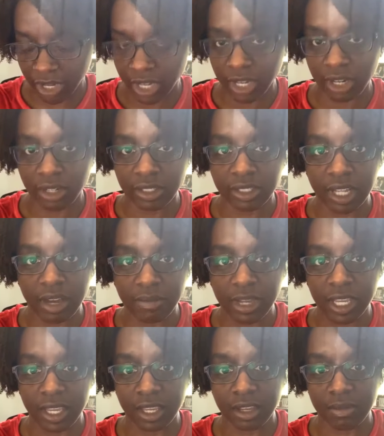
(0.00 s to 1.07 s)
in here and stop
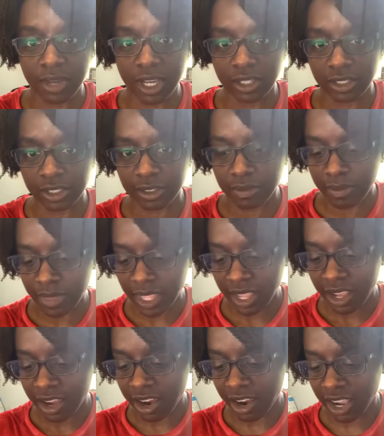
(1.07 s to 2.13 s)
making a mess.
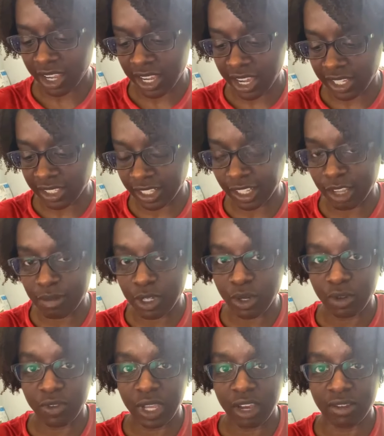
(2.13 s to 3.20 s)
All right, guys, let me know
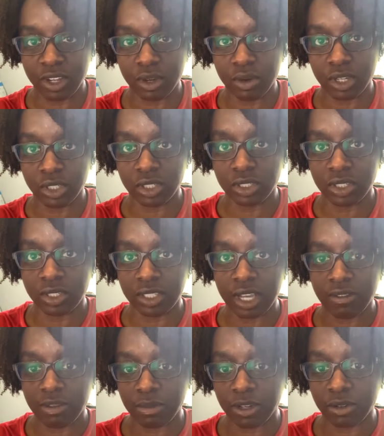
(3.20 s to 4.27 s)
if you have any questions on
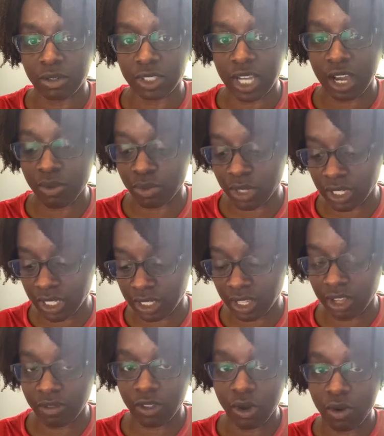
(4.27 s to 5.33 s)
Savvy Minerals. I really
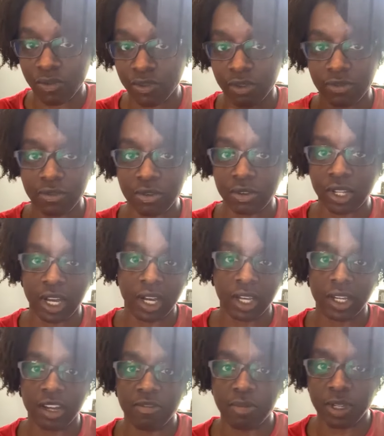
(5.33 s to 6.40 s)
love the full
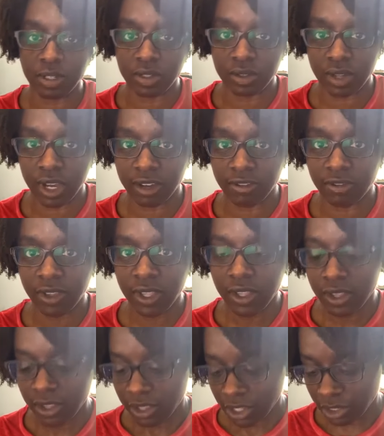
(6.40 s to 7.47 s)
line. I've
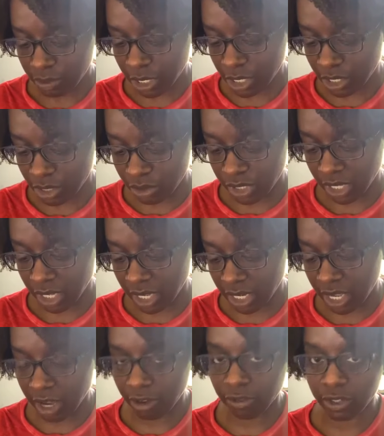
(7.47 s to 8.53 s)
been using it
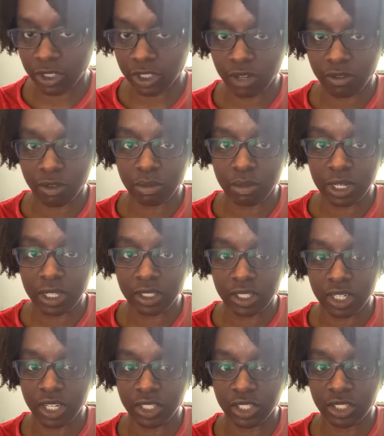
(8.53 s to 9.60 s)
now for several months,
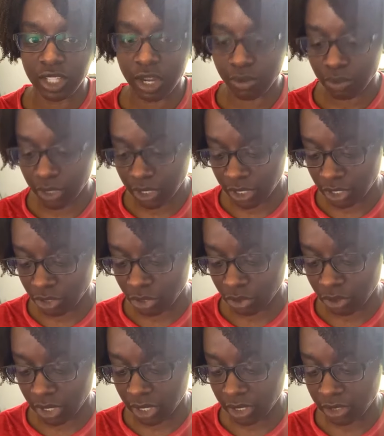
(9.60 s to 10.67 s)
and I really
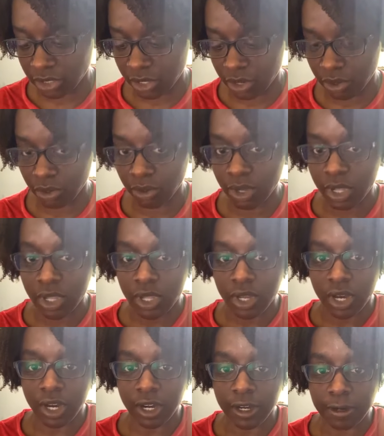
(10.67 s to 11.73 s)
enjoy it. So,
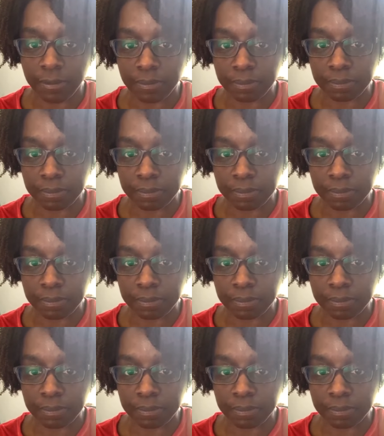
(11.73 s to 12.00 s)
let